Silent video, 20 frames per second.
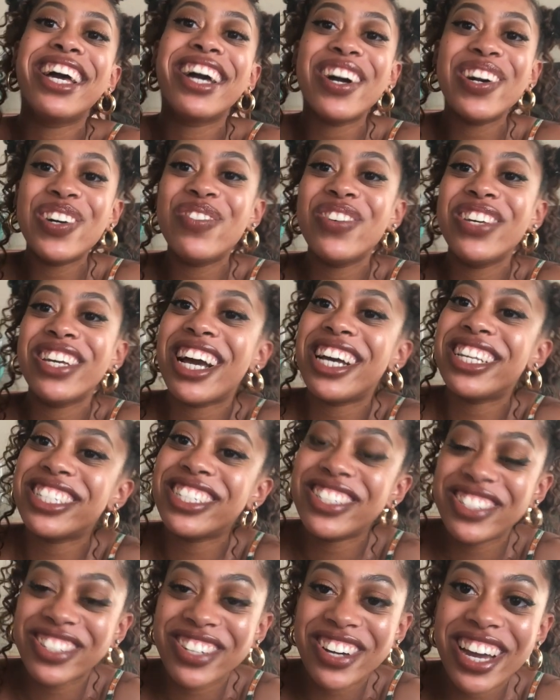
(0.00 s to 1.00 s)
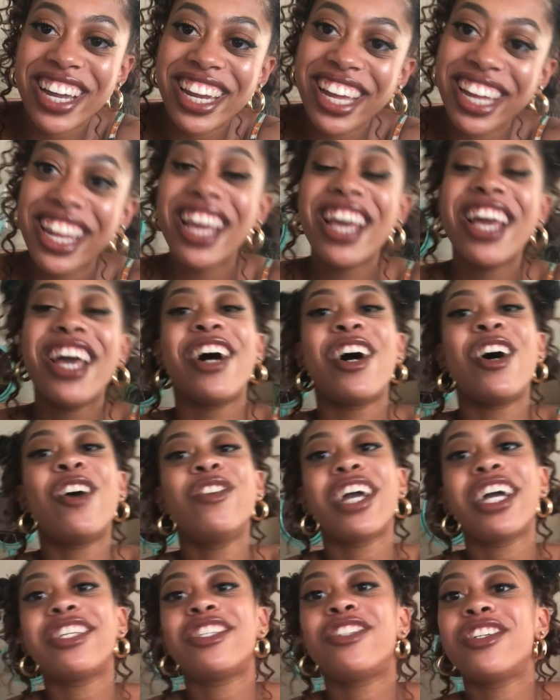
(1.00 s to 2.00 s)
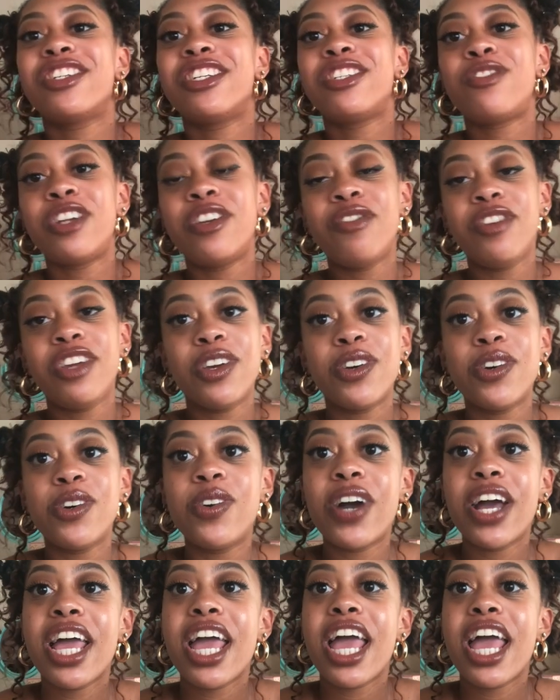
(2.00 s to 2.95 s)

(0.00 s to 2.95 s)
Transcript: i hope you guys enjoy it i hope you guys enjoyed this review